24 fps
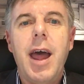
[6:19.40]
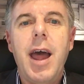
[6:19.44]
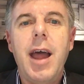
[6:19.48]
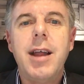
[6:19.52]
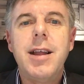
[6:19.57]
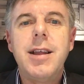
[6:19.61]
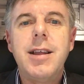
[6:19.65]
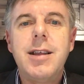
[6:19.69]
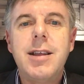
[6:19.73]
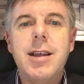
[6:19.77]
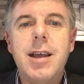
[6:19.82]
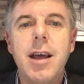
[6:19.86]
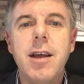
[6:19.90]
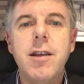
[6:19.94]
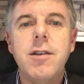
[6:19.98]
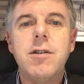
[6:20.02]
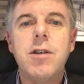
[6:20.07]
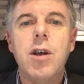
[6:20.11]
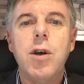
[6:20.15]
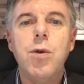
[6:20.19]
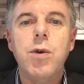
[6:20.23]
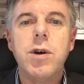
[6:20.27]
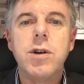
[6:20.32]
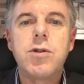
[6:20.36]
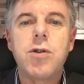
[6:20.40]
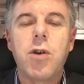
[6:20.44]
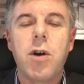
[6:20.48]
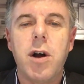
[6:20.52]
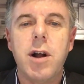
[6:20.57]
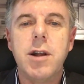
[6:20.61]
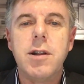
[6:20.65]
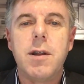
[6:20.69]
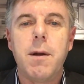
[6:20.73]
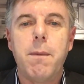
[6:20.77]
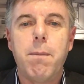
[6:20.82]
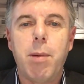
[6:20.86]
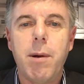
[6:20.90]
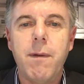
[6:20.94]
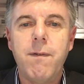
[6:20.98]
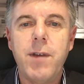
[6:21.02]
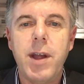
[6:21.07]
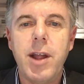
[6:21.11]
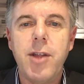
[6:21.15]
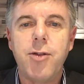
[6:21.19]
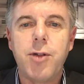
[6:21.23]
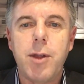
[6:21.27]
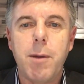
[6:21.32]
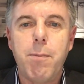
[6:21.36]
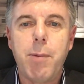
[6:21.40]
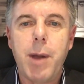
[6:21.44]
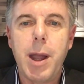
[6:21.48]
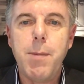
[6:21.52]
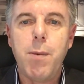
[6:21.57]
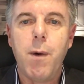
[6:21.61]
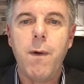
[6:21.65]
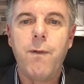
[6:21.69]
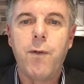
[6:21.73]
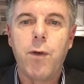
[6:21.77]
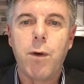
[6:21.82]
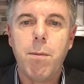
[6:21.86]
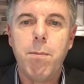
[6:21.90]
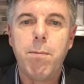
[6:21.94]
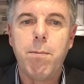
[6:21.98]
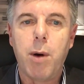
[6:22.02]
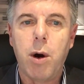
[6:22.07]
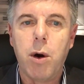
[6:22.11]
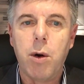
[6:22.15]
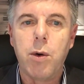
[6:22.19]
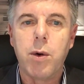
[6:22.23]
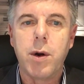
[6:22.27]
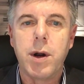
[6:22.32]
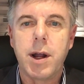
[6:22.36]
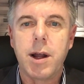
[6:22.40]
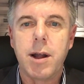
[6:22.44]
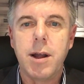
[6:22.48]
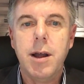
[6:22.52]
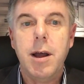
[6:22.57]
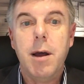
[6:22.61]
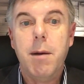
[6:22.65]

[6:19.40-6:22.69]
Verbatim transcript: And guess who are trying to prevent the people from borrowing